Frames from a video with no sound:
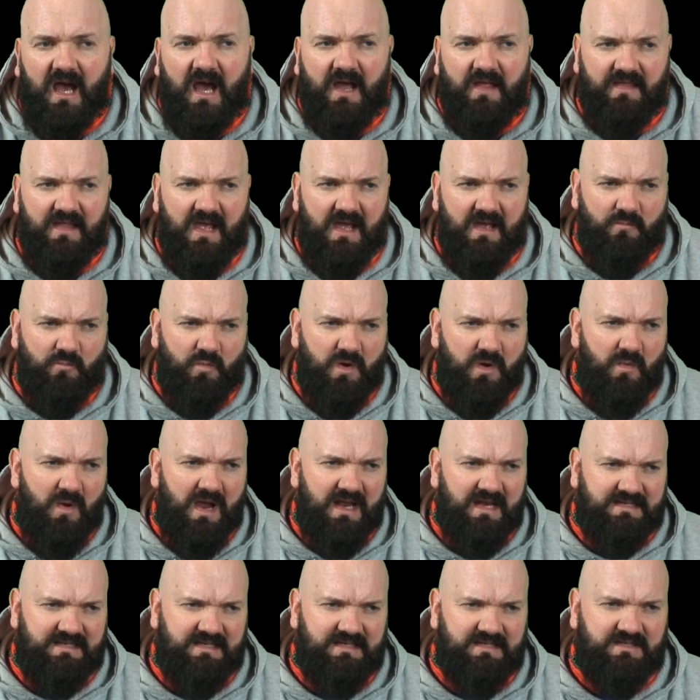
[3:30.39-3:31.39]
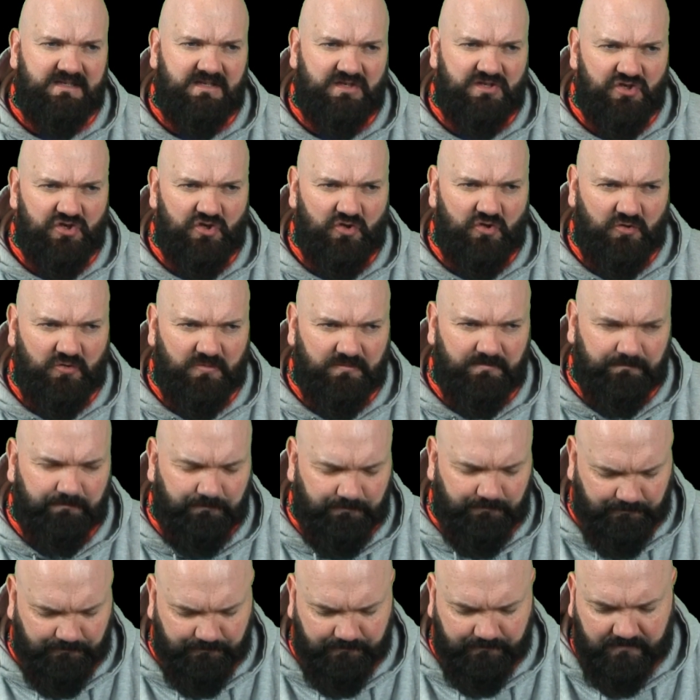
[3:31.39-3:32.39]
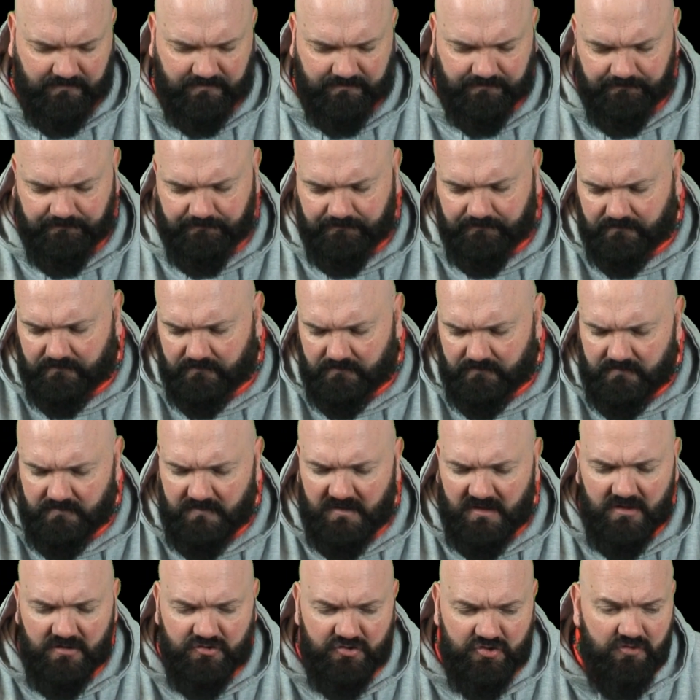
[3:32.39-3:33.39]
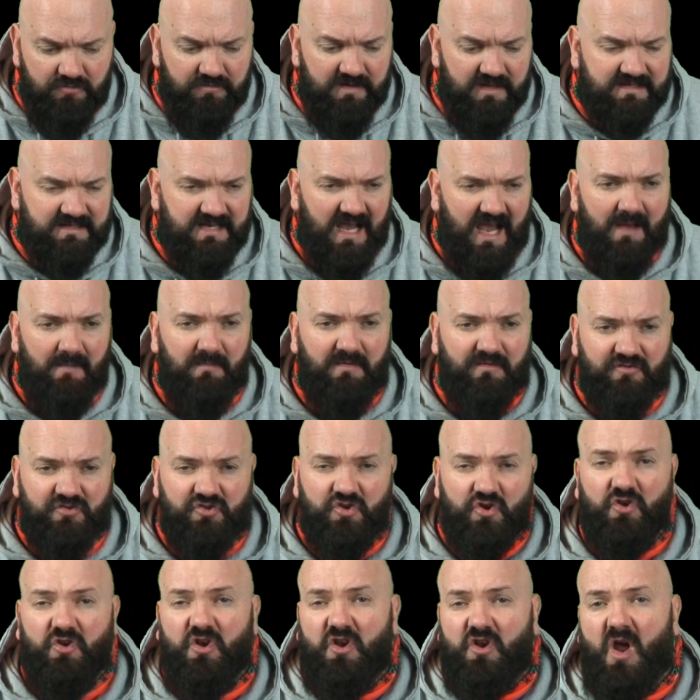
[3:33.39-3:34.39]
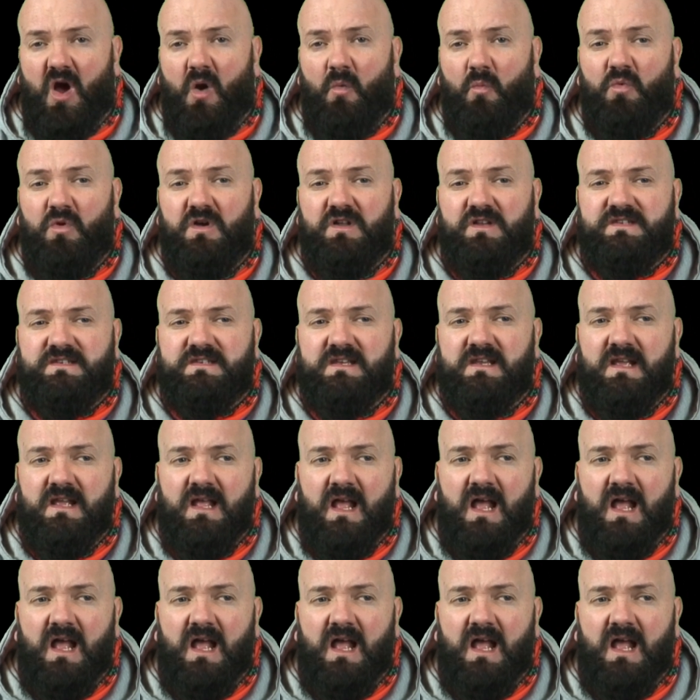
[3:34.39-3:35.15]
And then we went into June. And during the time of June and onwards,